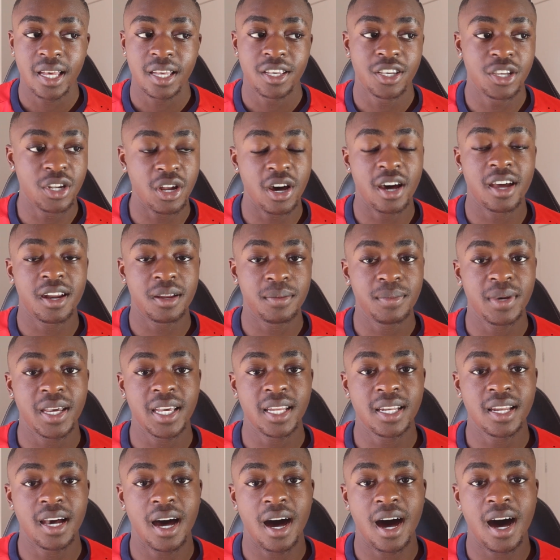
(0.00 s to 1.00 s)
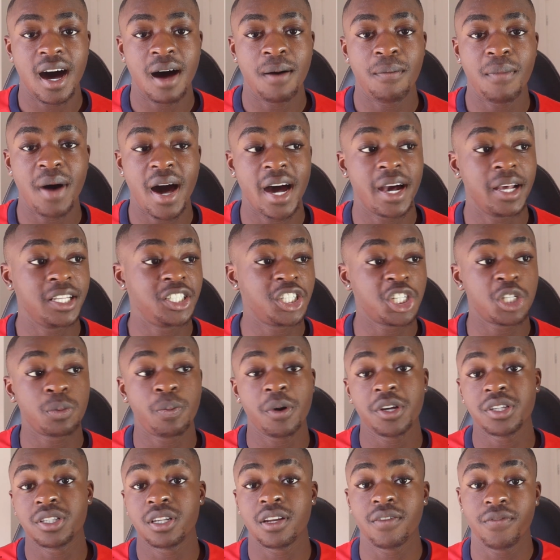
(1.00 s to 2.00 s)
You know what I mean? I just
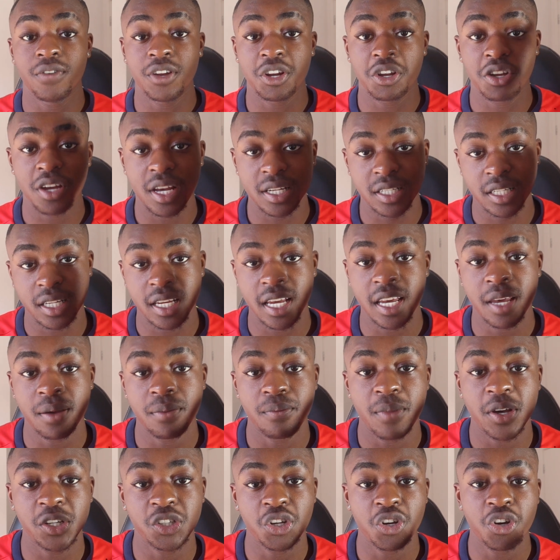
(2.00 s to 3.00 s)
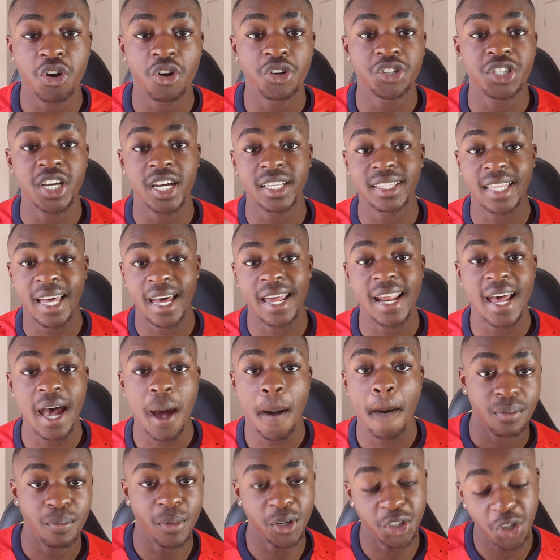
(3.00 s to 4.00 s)
posted a video yesterday. Make sure you go check that
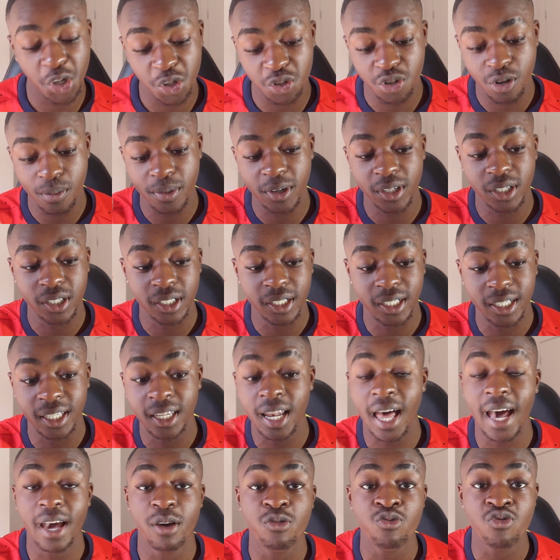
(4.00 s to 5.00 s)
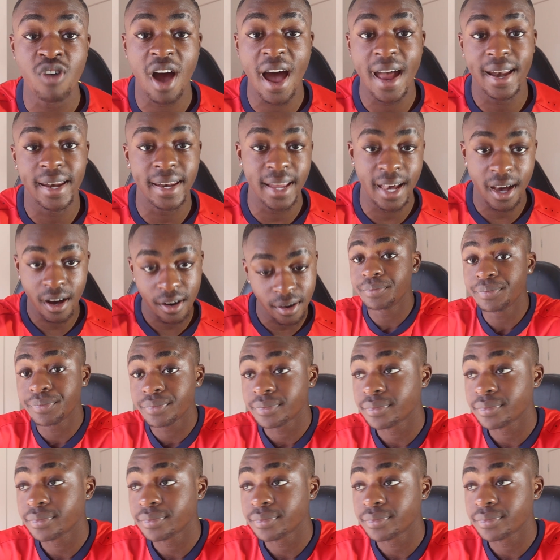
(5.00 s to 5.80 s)
out. Make sure you drop a like right now.